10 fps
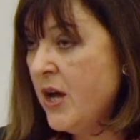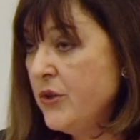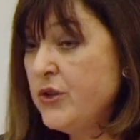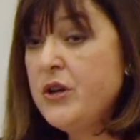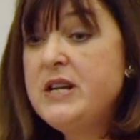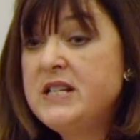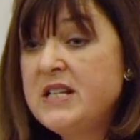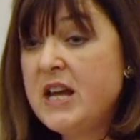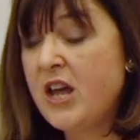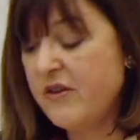not only to
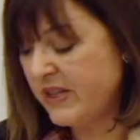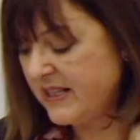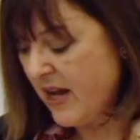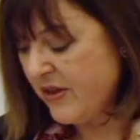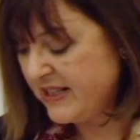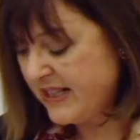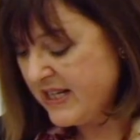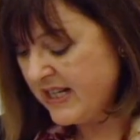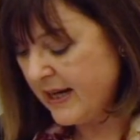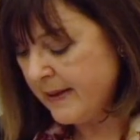take over South
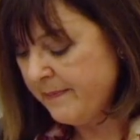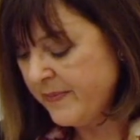Ossetia,